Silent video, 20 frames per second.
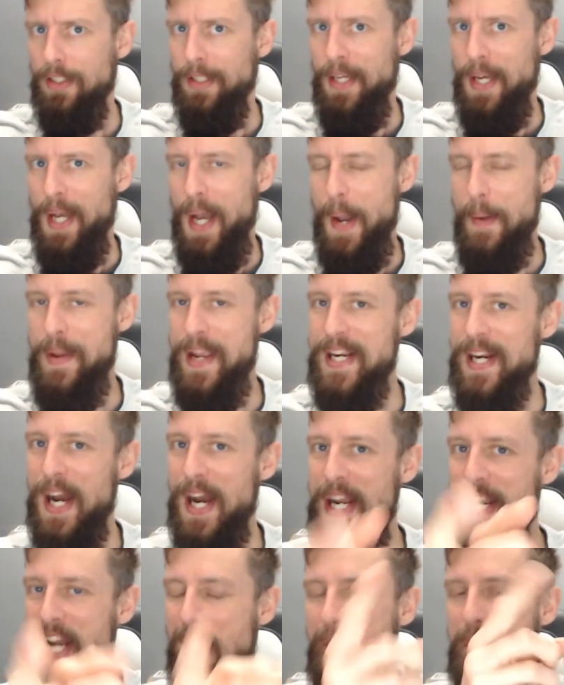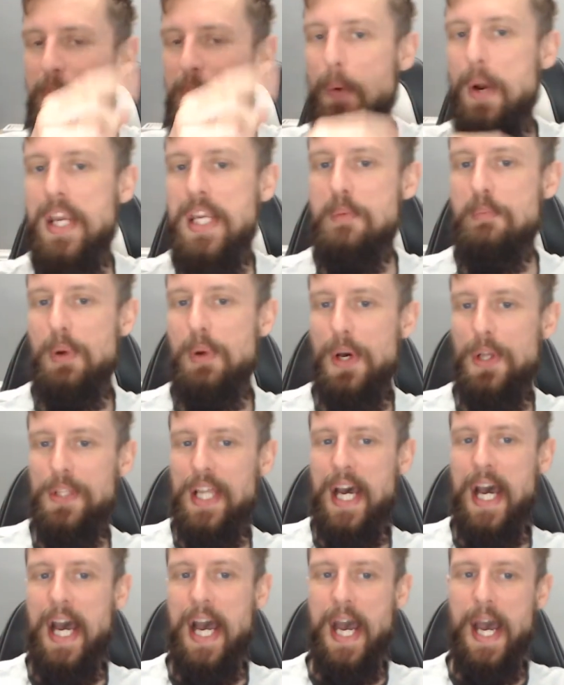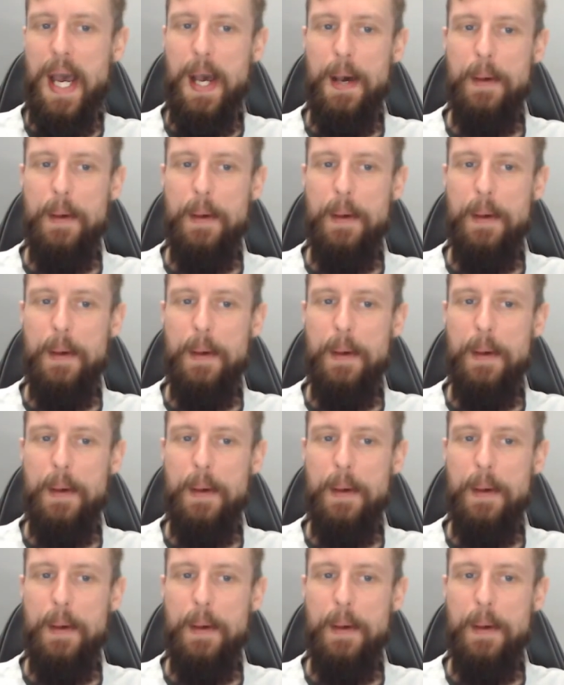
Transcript: I mean, I love the way you put that.